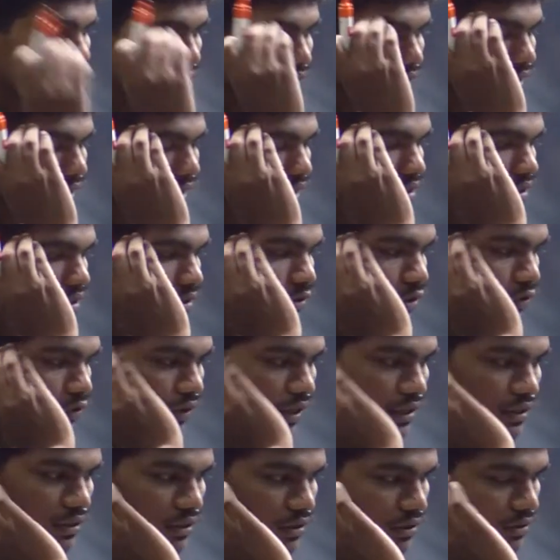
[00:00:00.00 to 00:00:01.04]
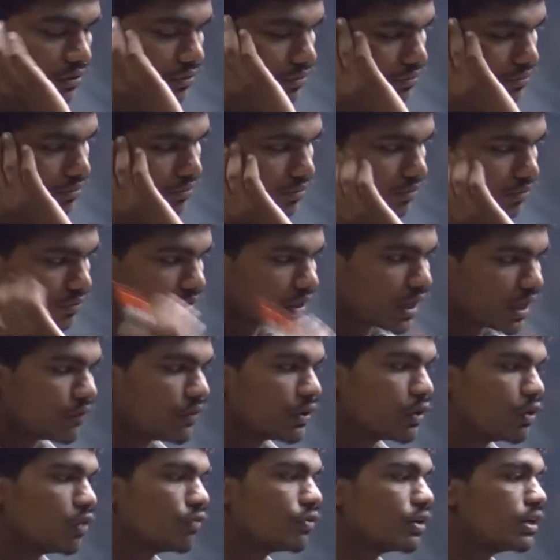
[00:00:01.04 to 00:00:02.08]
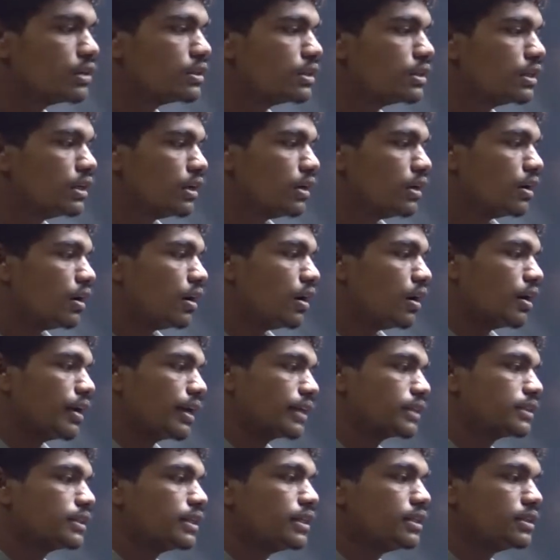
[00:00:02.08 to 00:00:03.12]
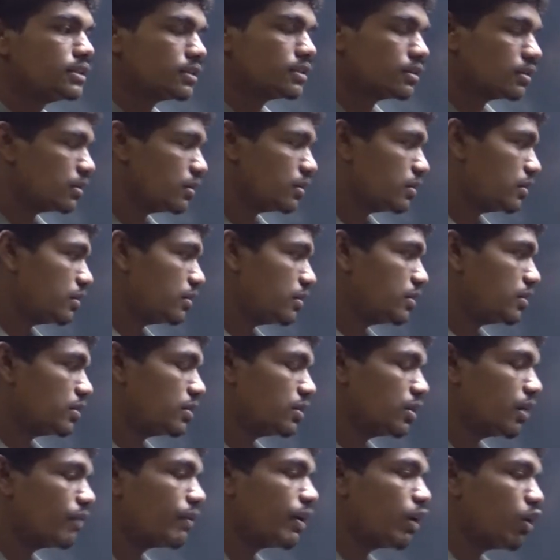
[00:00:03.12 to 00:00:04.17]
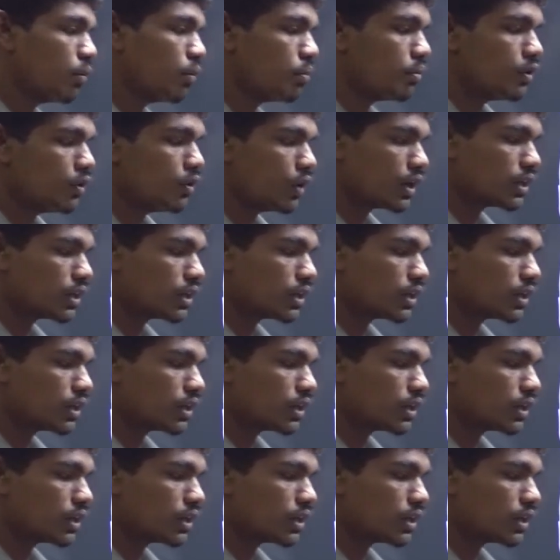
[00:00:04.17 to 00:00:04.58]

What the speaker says: clear so far? Can we go for next things? Now I hope you